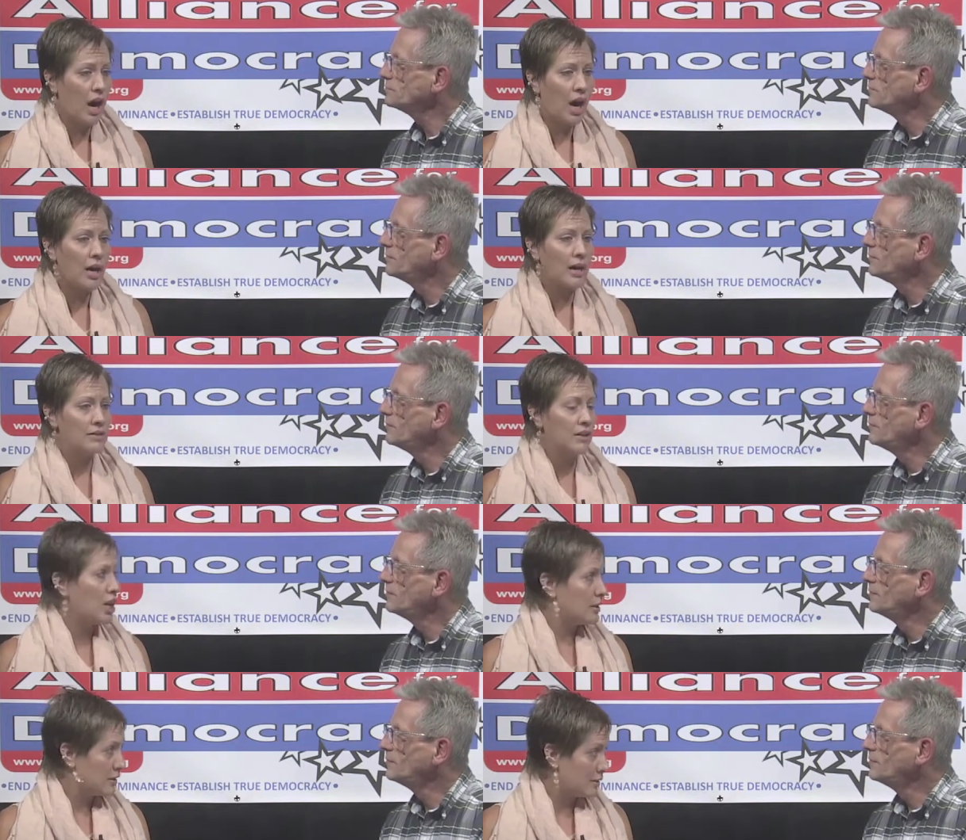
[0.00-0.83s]
Speaker 1: are, it's
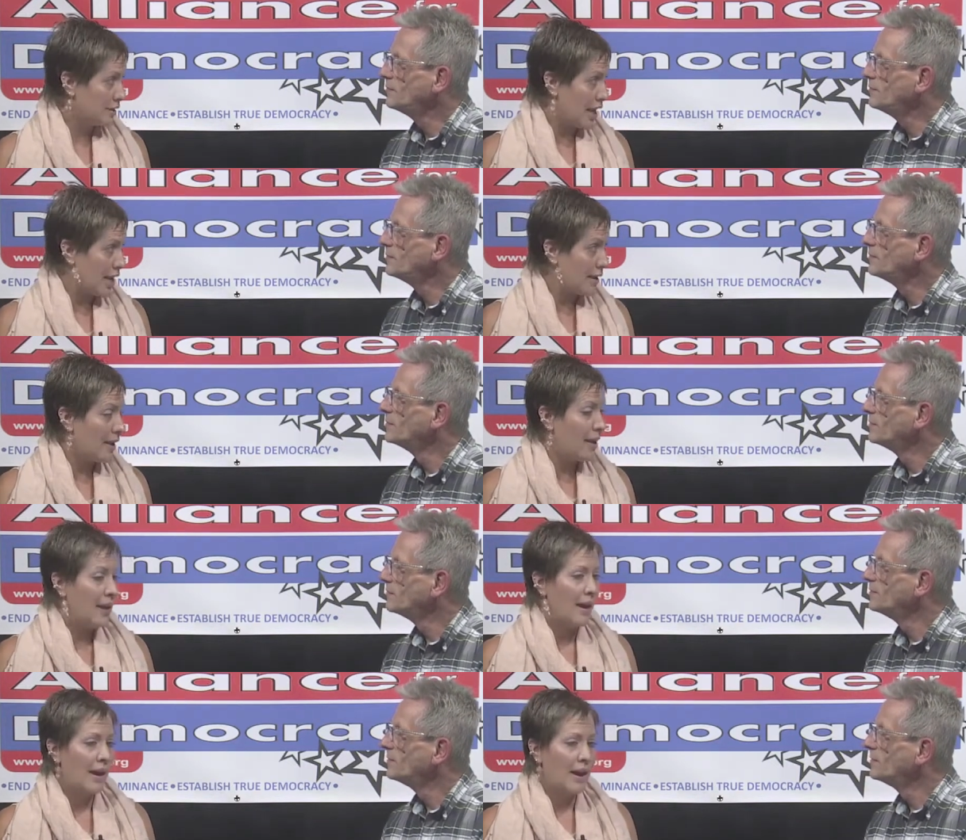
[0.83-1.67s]
hard to say.
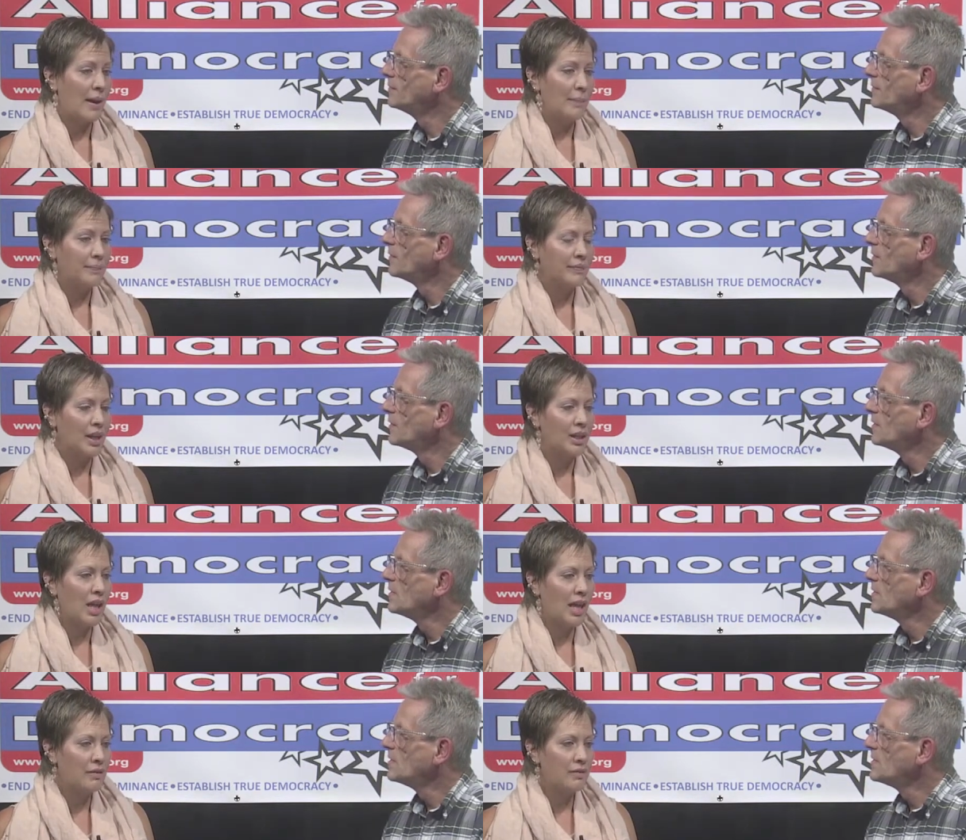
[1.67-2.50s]
A
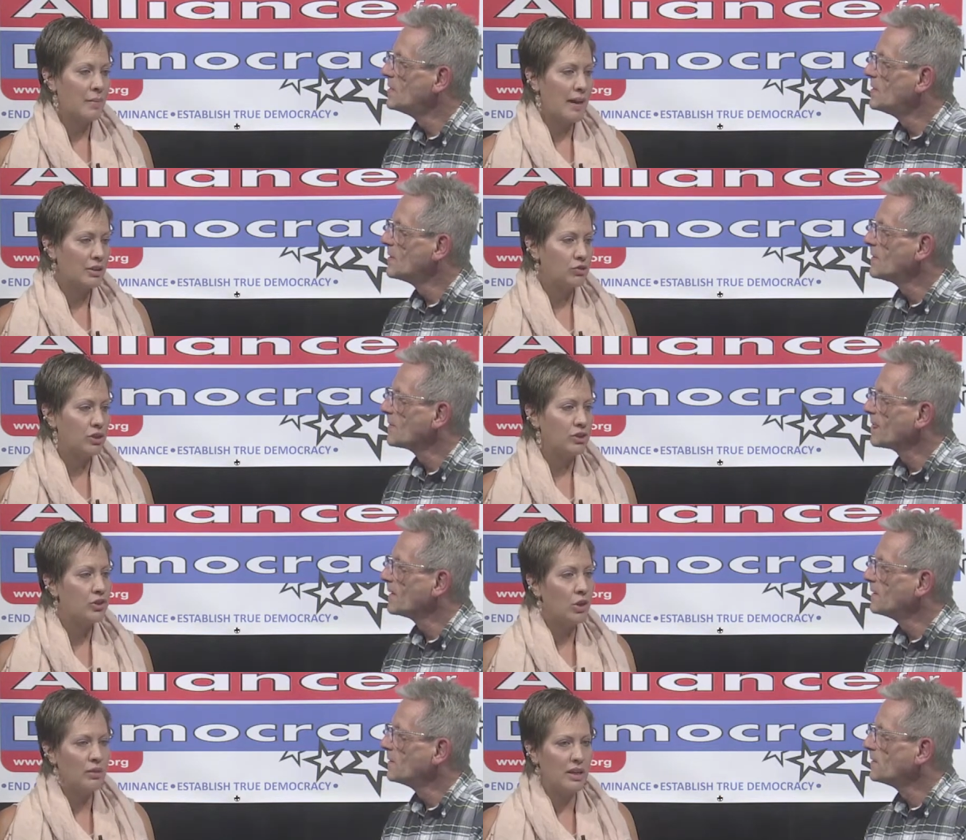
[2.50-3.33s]
lot of them actually
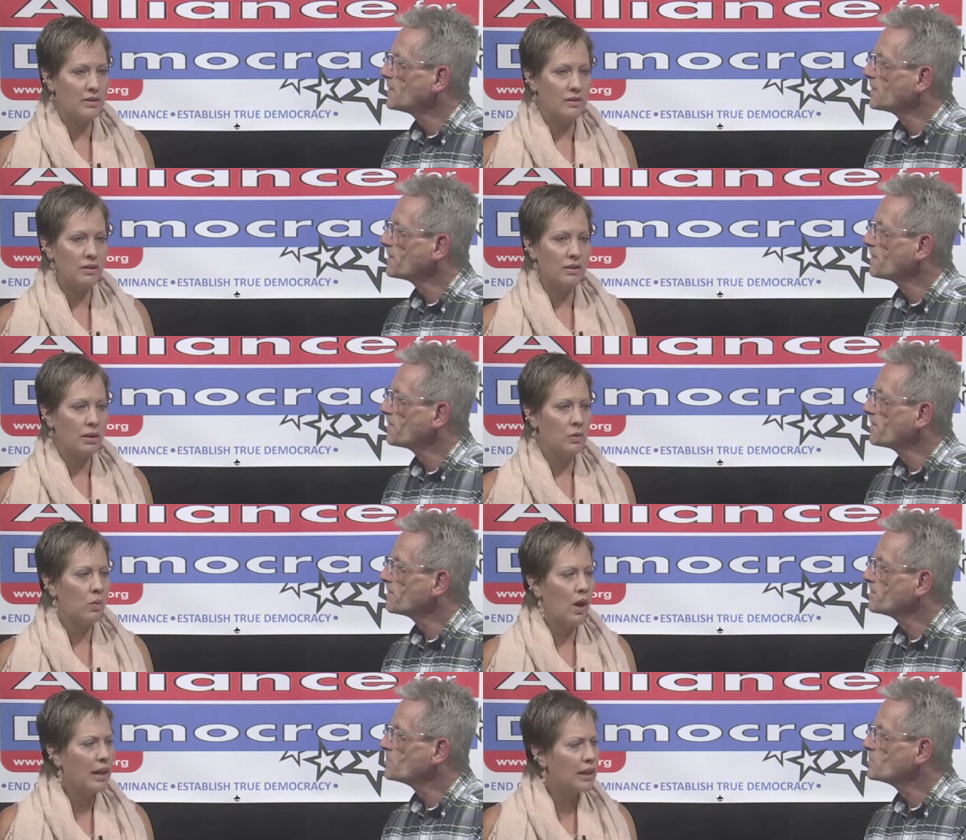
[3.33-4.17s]
don't necessarily
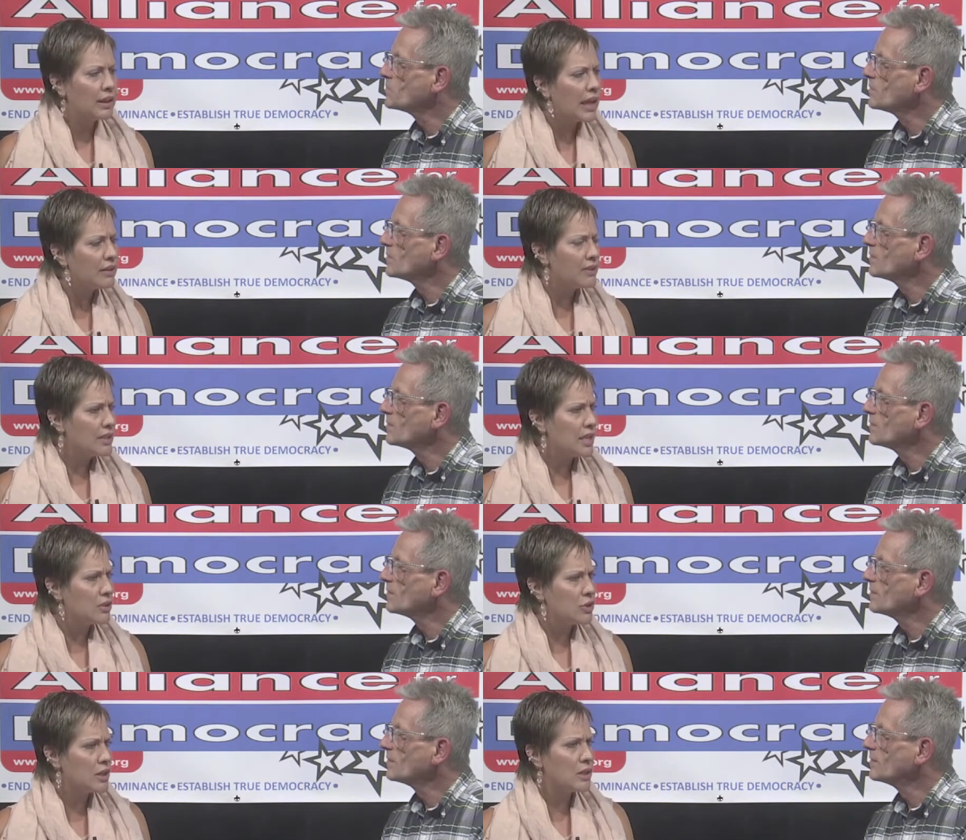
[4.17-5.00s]
want a lot of
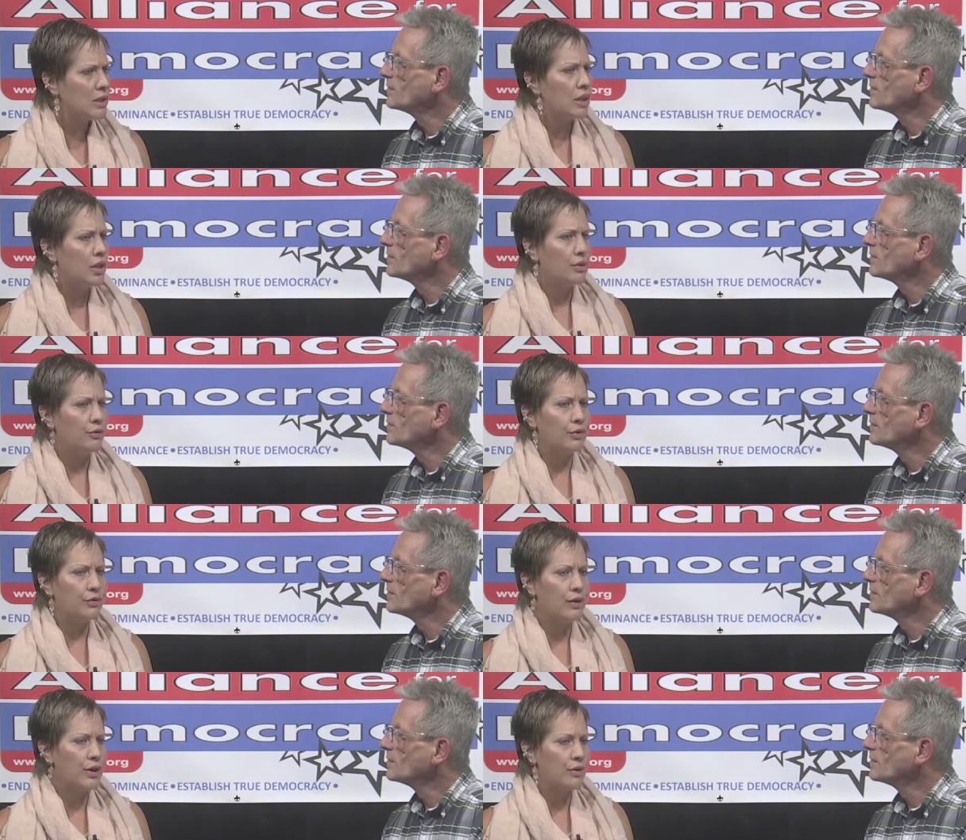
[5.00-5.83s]
attention for
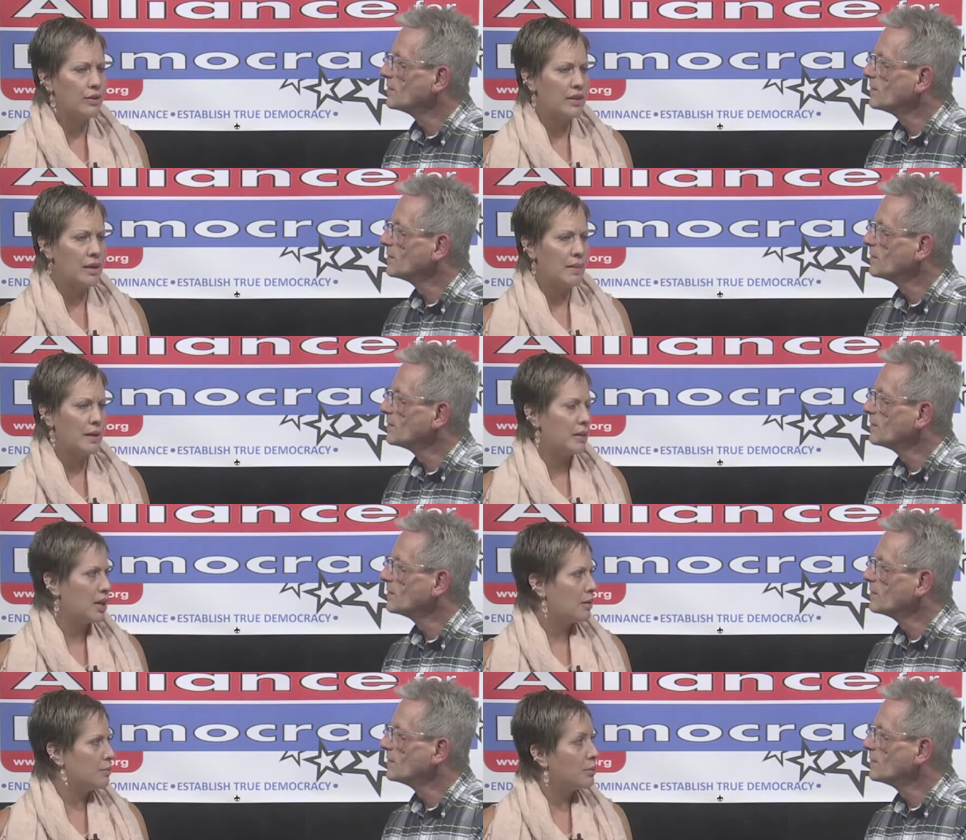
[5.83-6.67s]
fear that they might
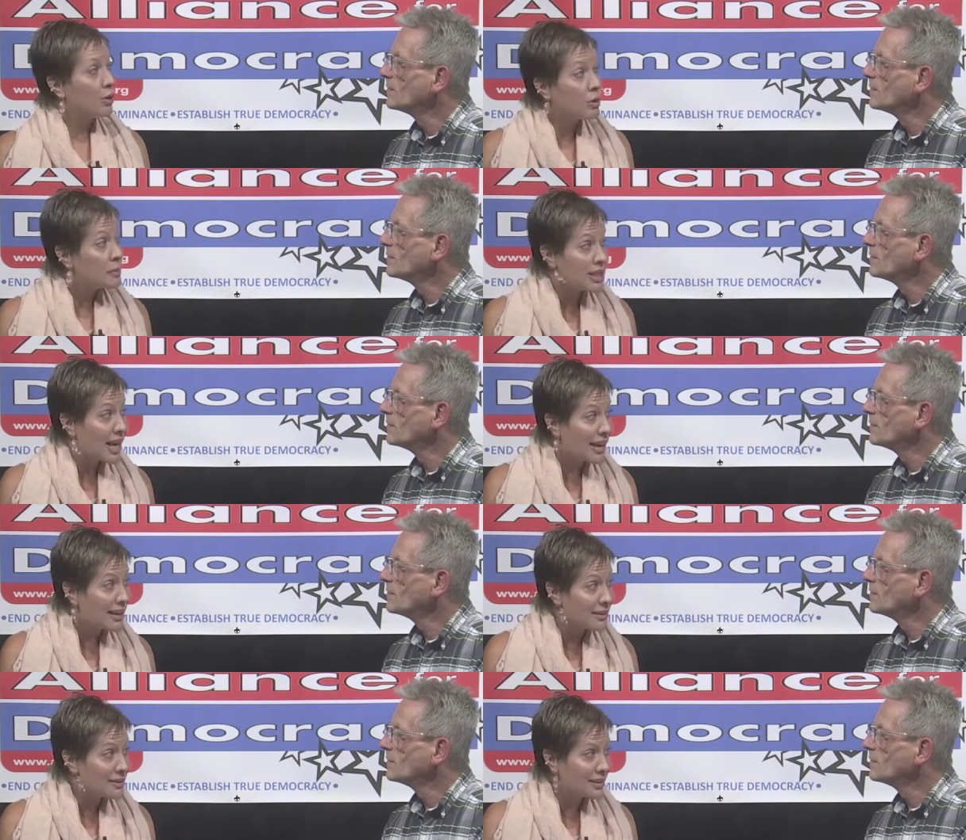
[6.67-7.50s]
become
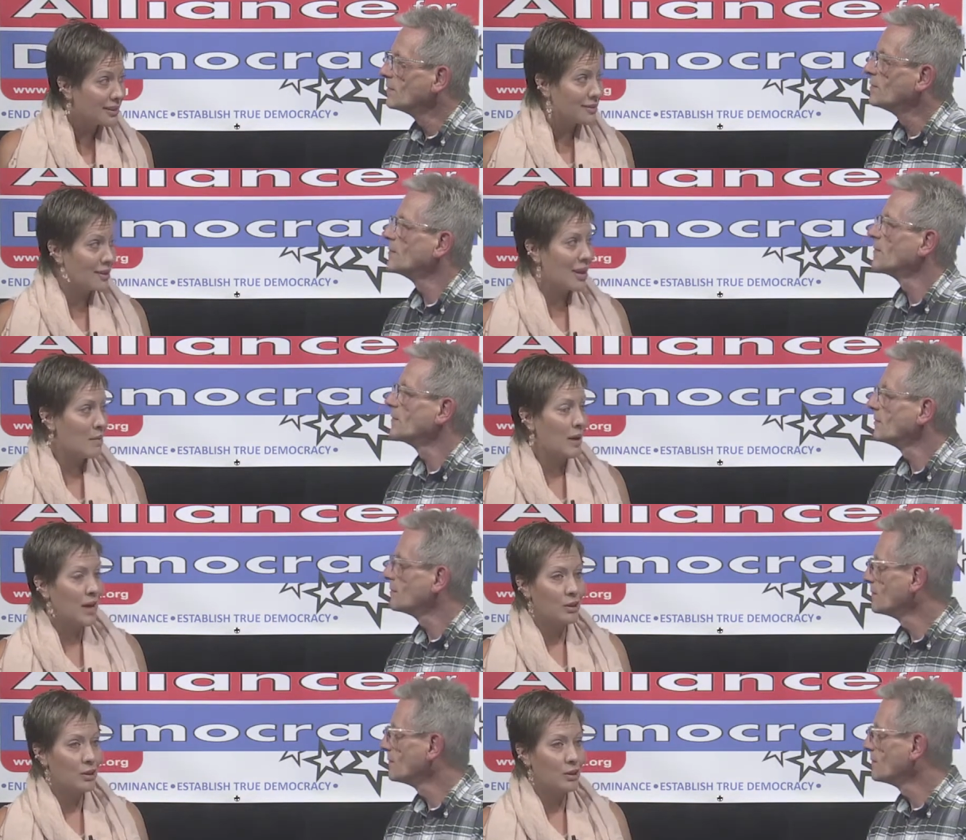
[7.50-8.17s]
programatized, let's say, by